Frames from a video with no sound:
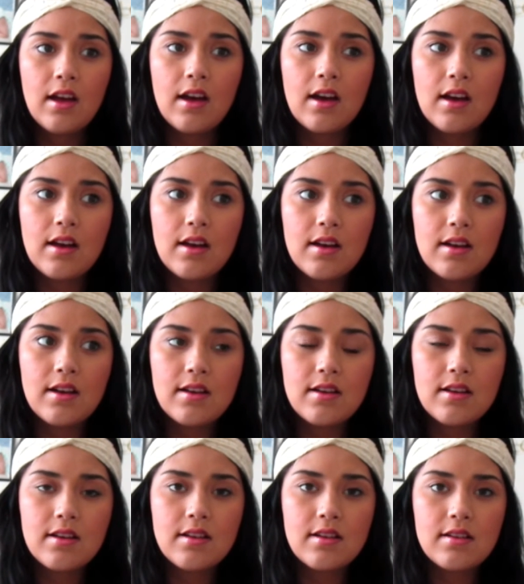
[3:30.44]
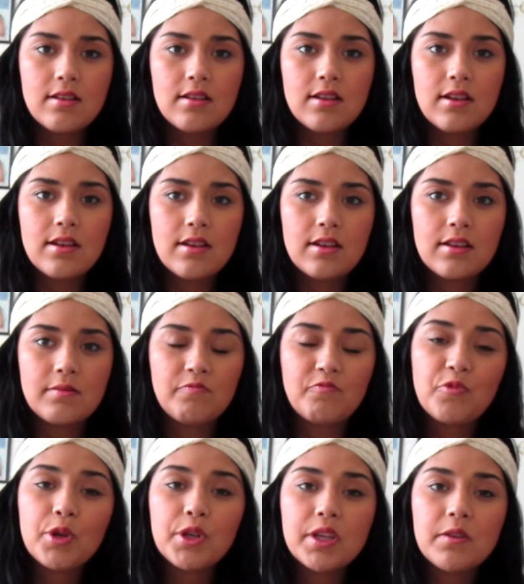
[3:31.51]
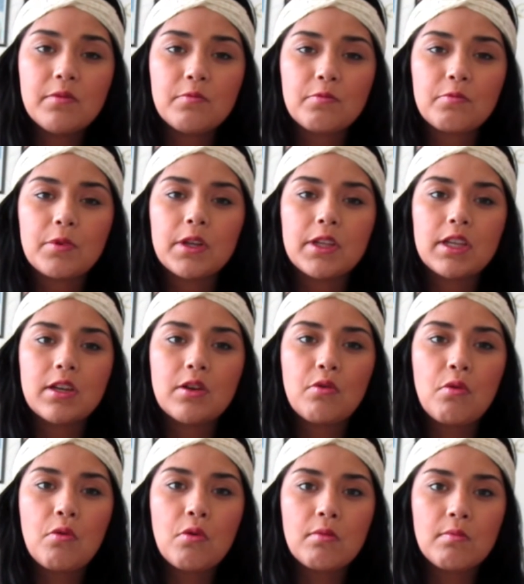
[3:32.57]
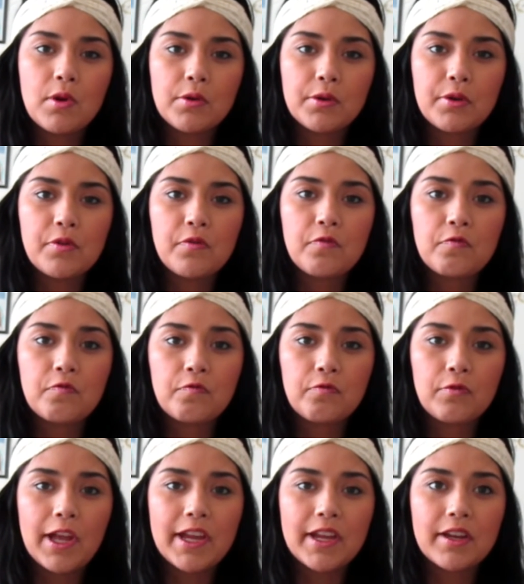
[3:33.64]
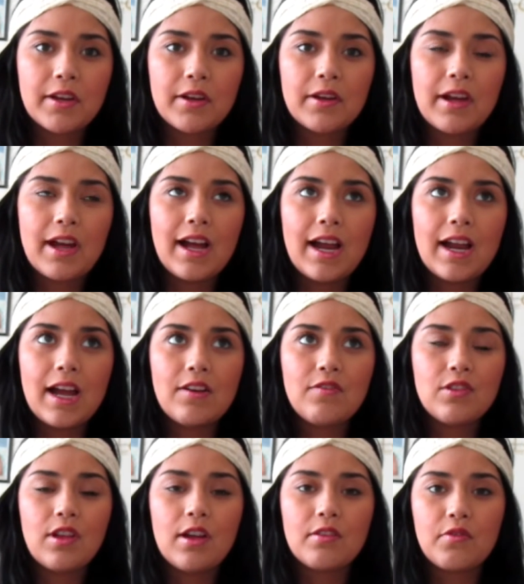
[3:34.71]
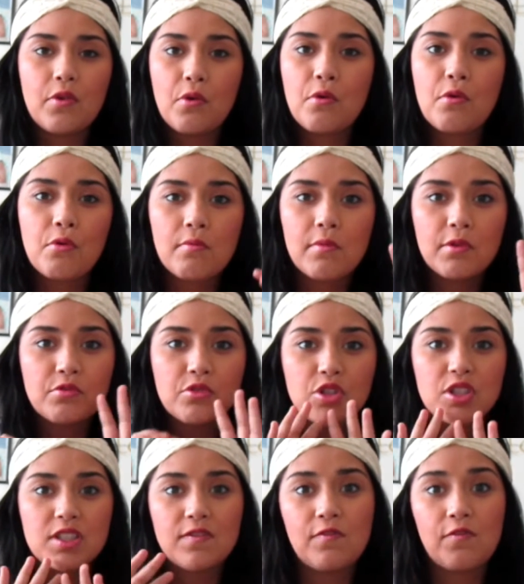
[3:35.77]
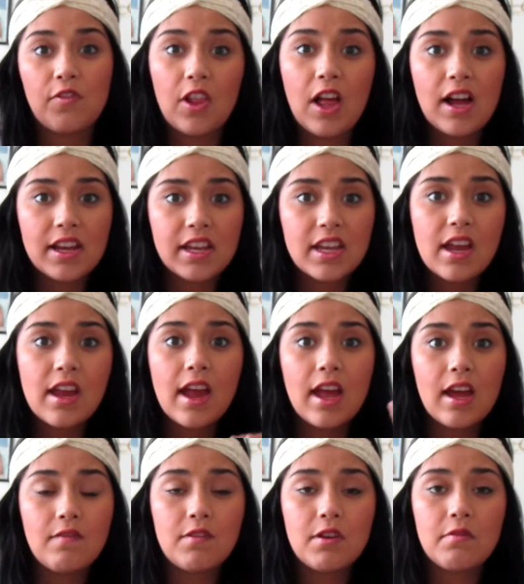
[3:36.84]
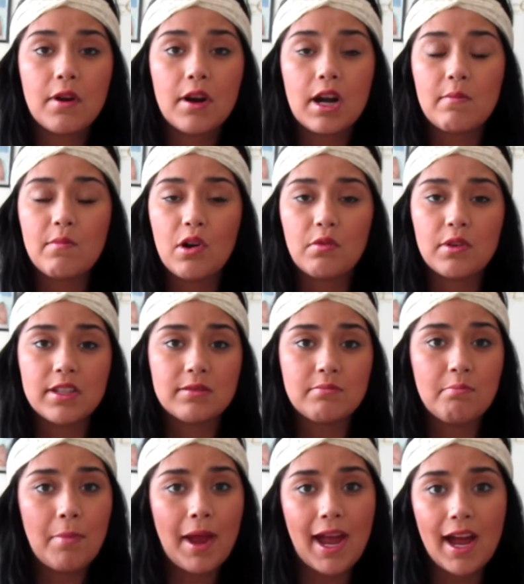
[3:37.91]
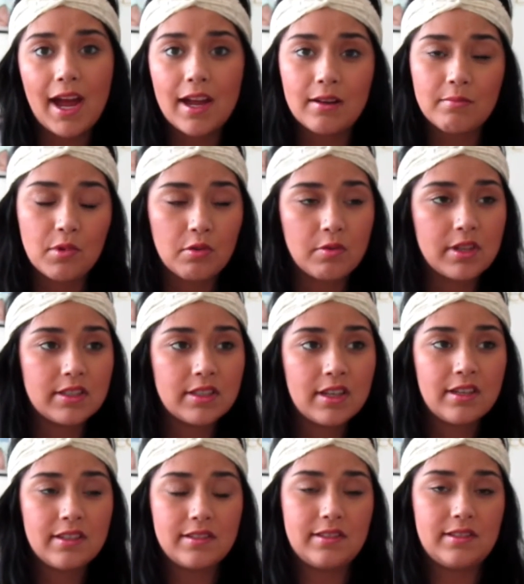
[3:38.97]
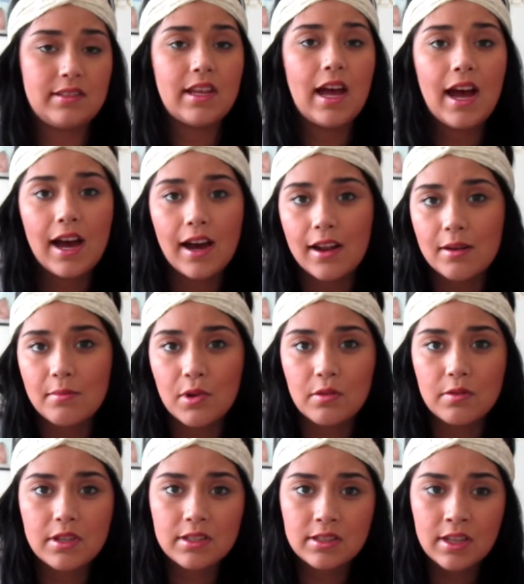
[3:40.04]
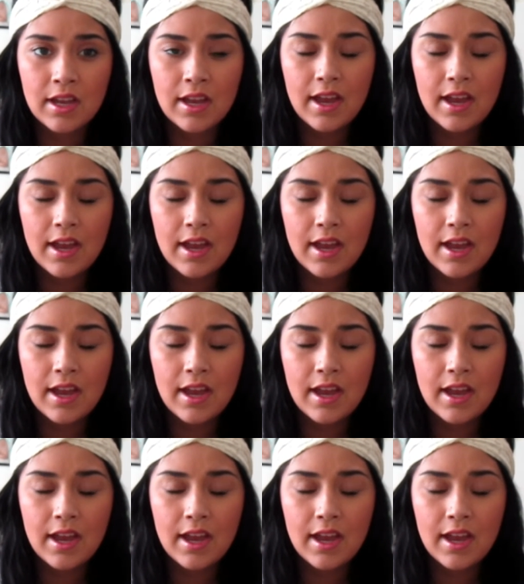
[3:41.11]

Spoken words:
Really, really hormonal. Like, I have a lot of hormones just flying everywhere. I'm always mad, I'm always sad, I'm always